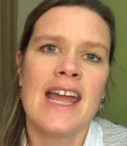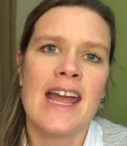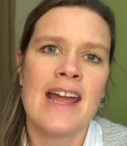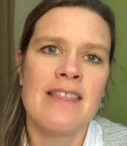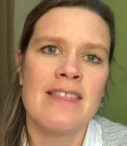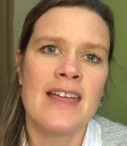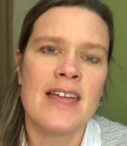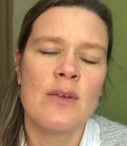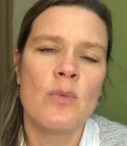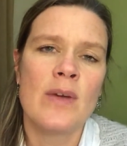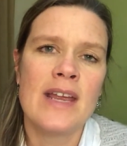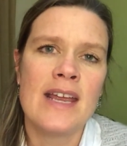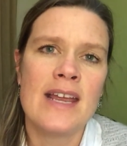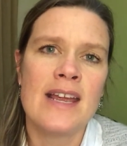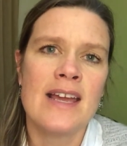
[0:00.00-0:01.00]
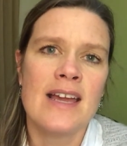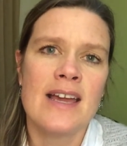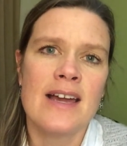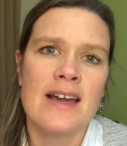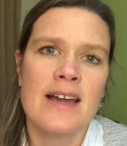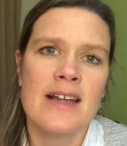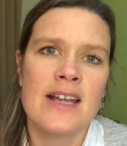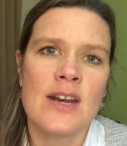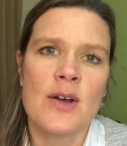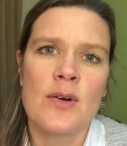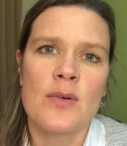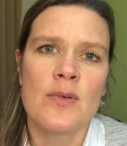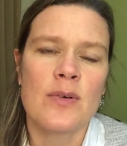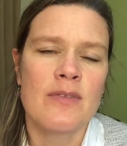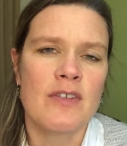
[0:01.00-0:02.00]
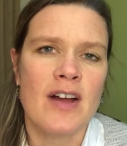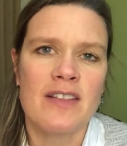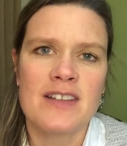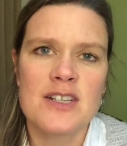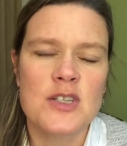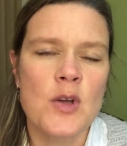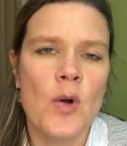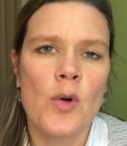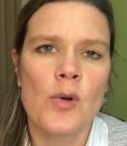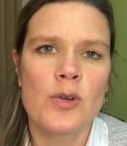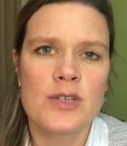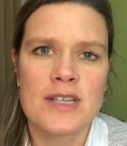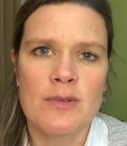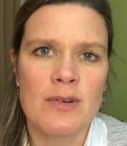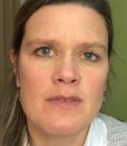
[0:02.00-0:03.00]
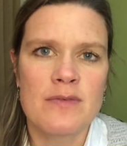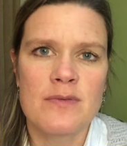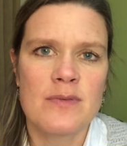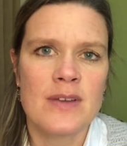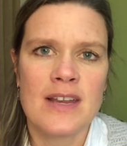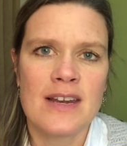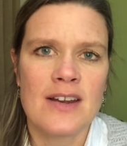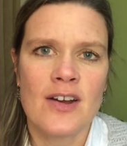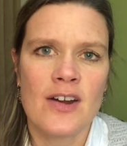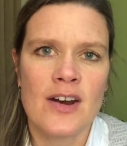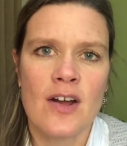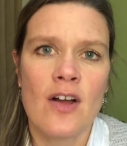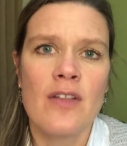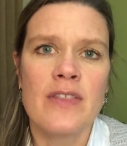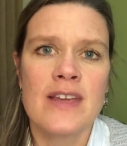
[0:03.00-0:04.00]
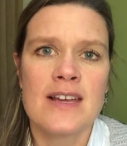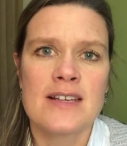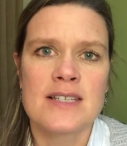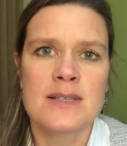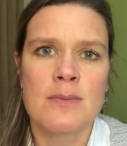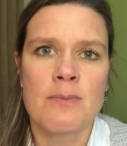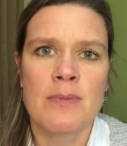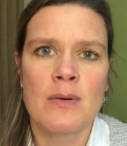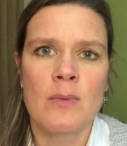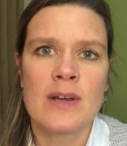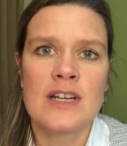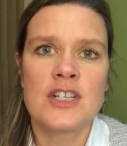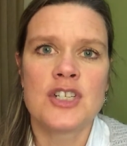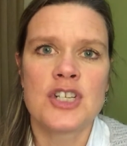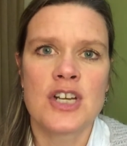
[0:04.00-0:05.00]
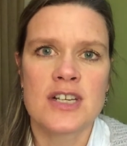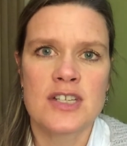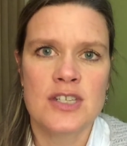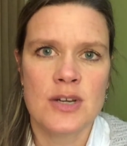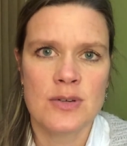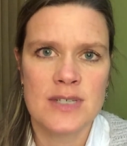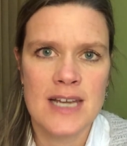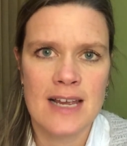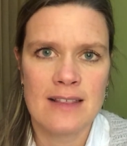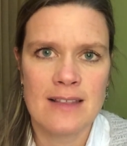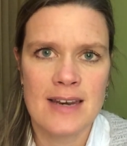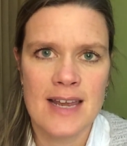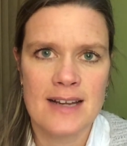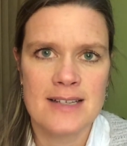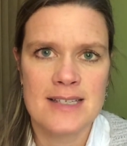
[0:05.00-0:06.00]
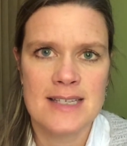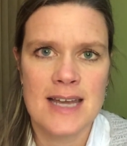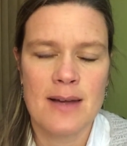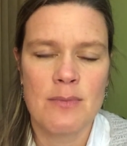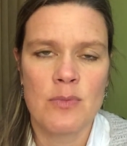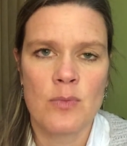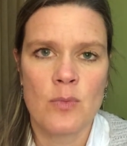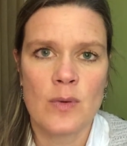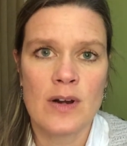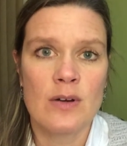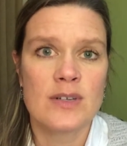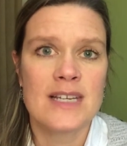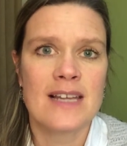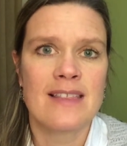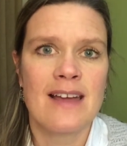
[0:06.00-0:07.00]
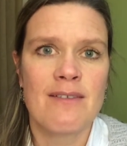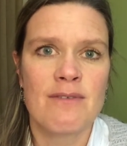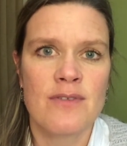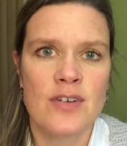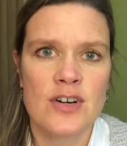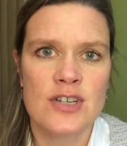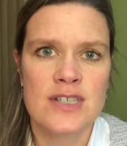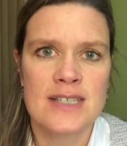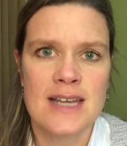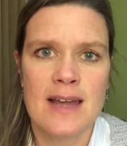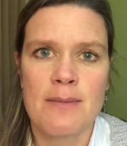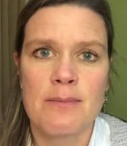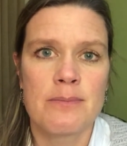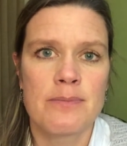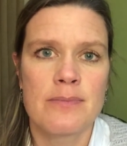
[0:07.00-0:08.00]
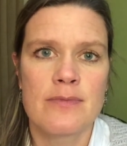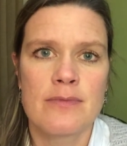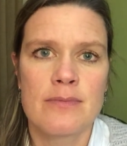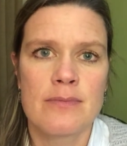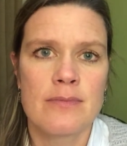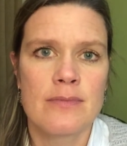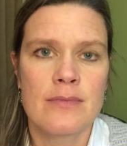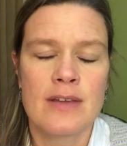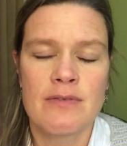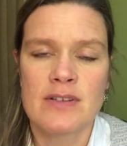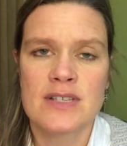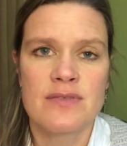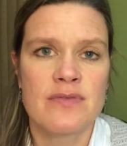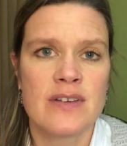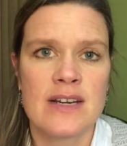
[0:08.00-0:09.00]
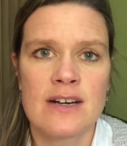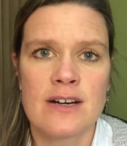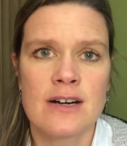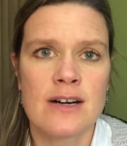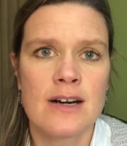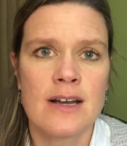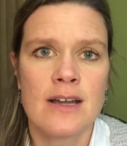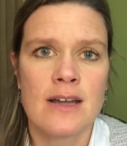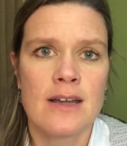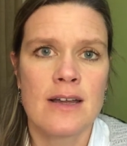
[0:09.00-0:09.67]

and then we have got these goals and we've on all this, but we just don't take the next step. We don't take that first step. If it's fear,